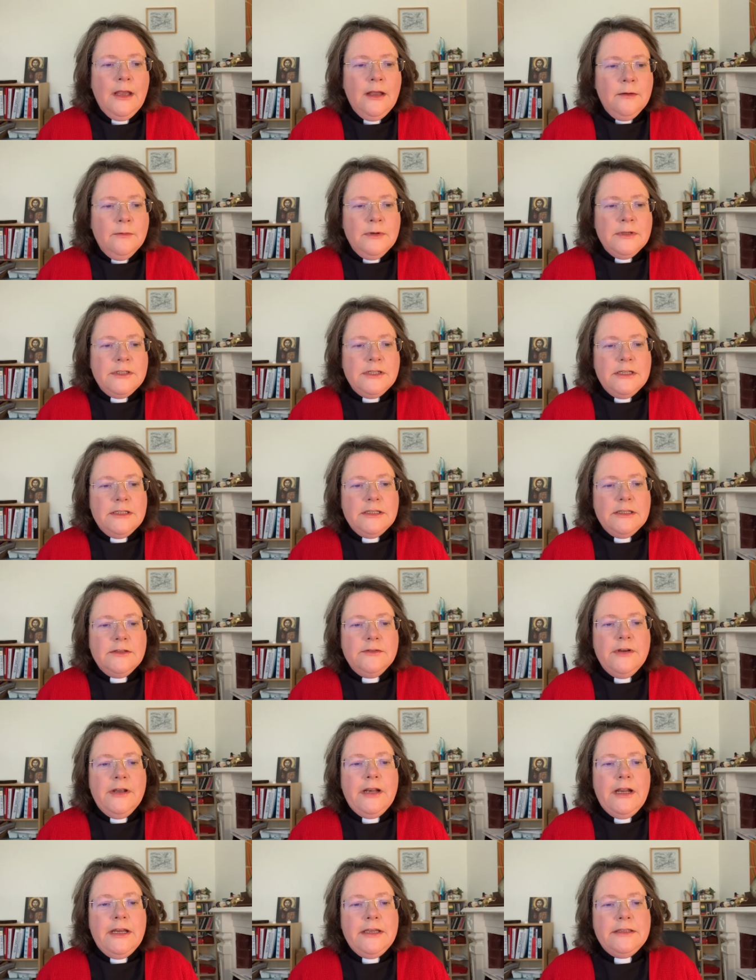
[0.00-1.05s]
When Jesus
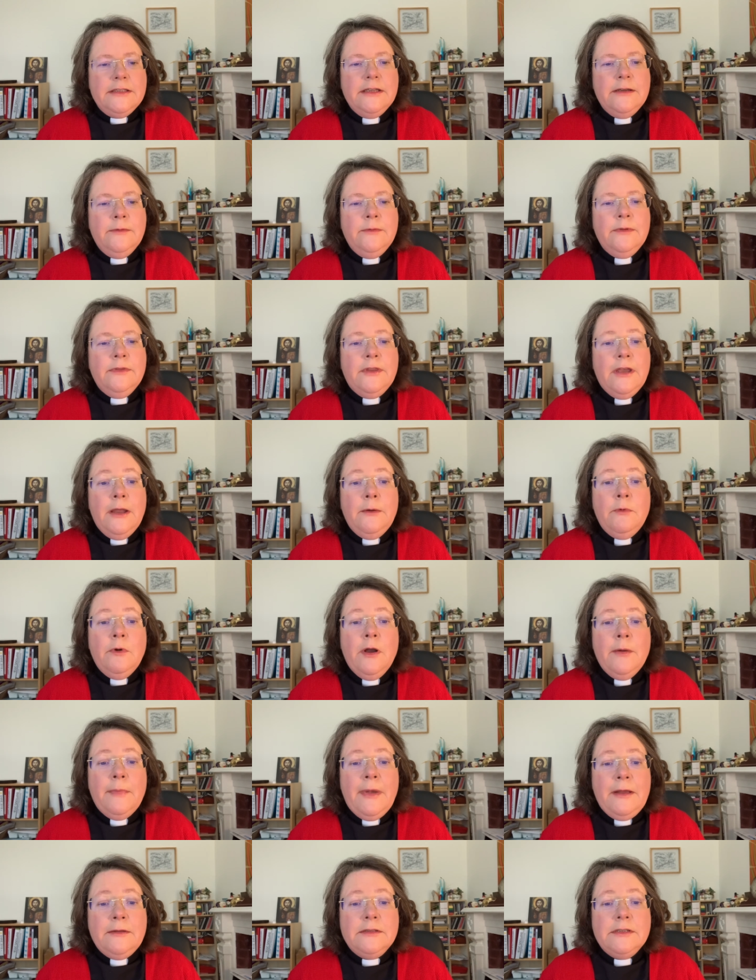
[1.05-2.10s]
realized that they were
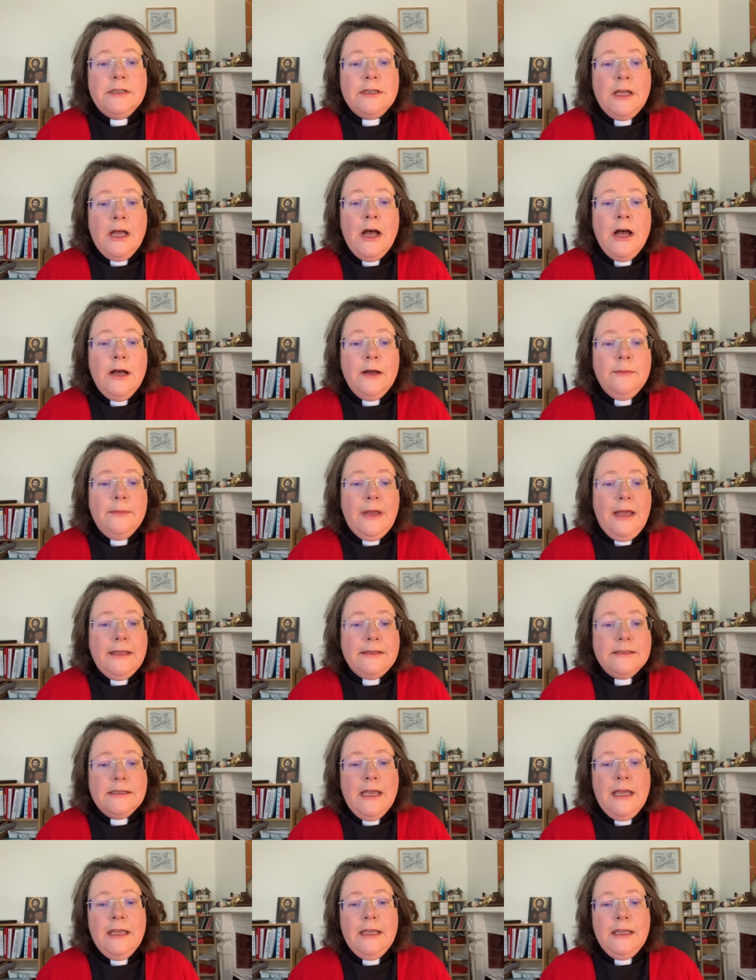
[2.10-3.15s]
about to come and
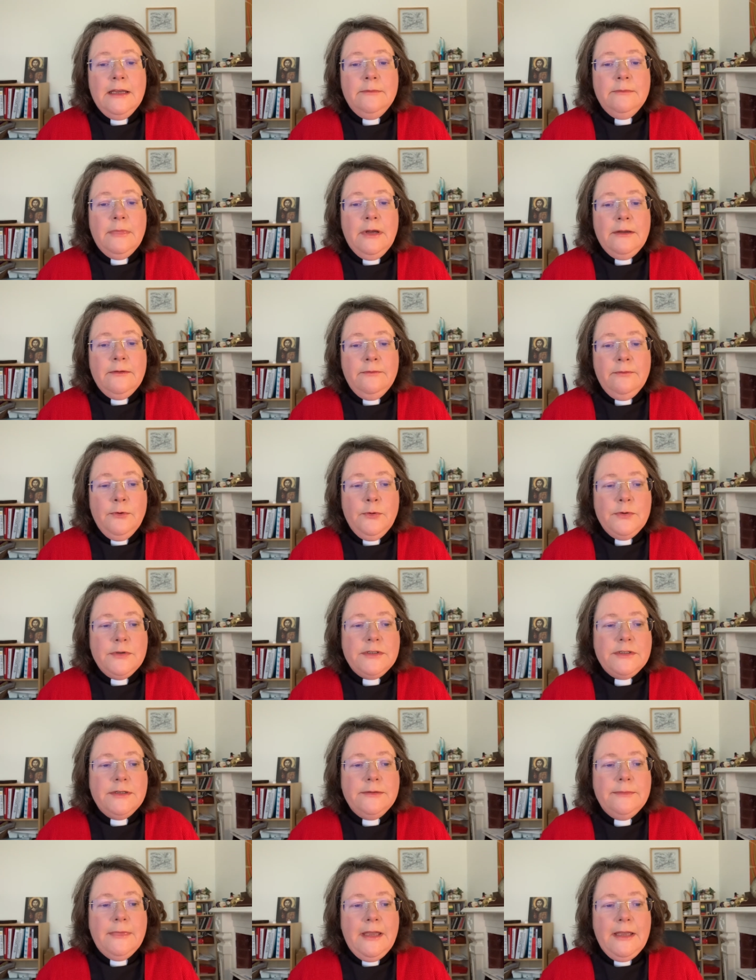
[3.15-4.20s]
take him by force
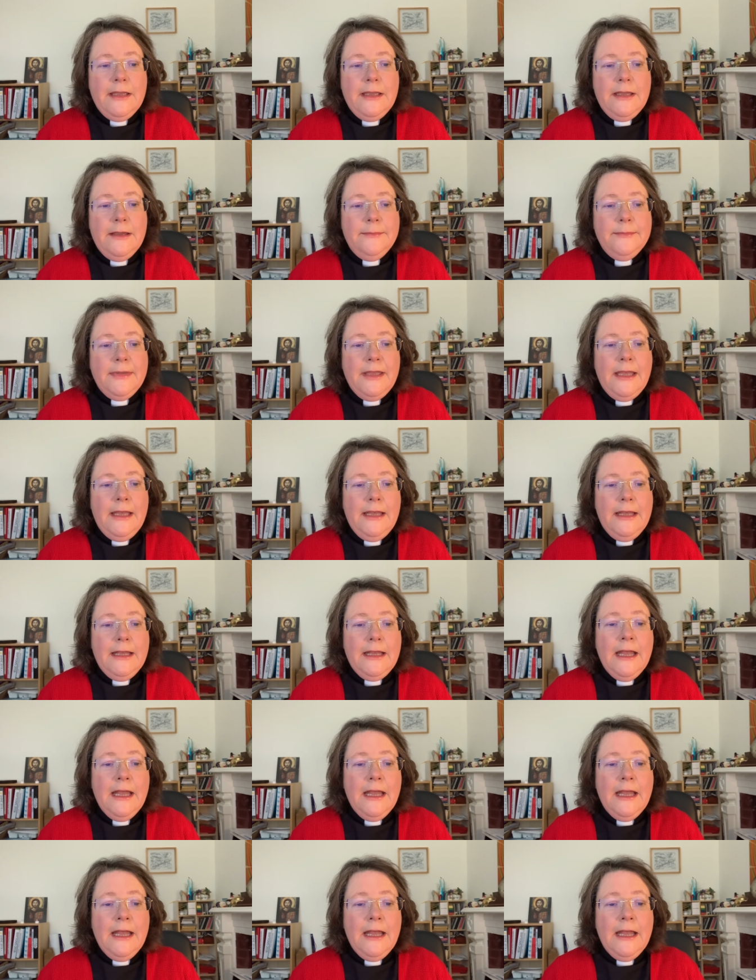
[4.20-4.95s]
to make him king,